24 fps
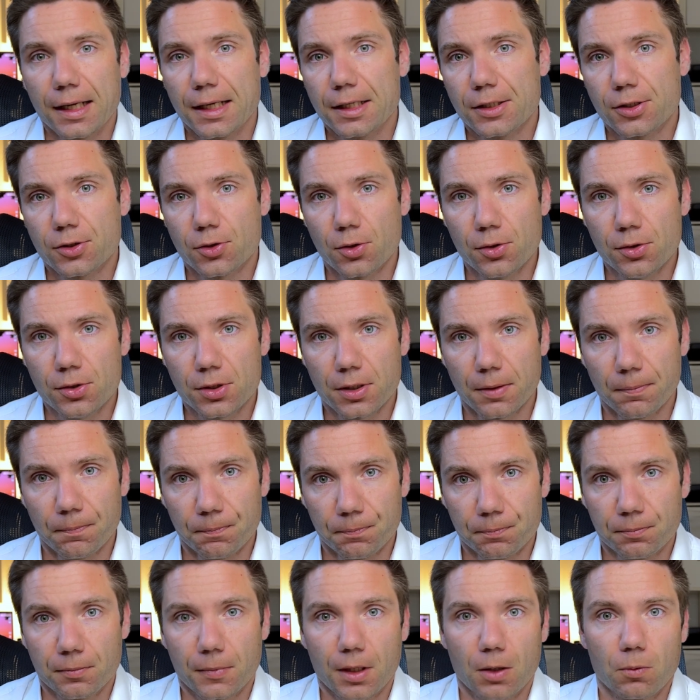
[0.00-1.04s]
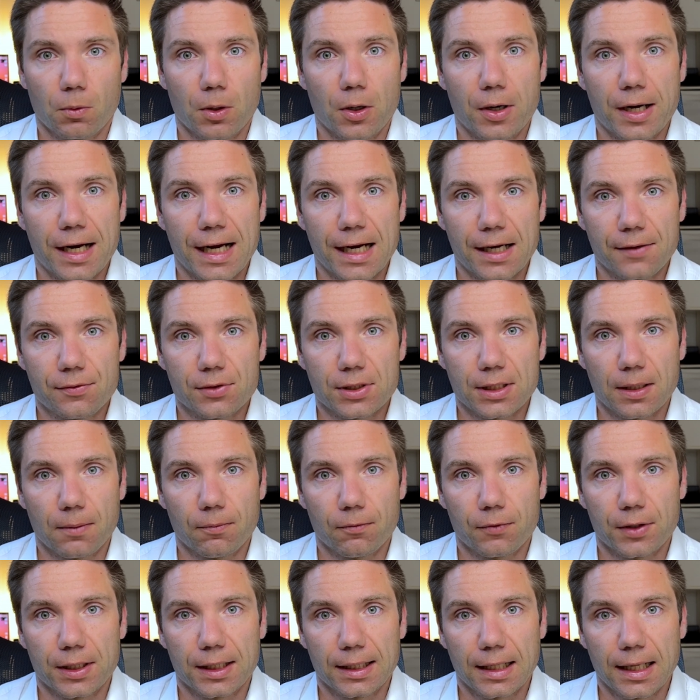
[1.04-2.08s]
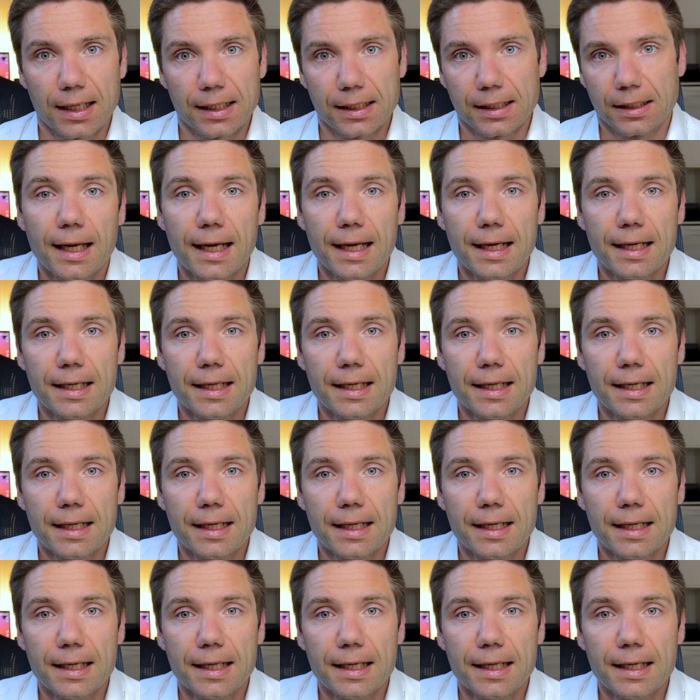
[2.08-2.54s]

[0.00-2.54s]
system where you have something like an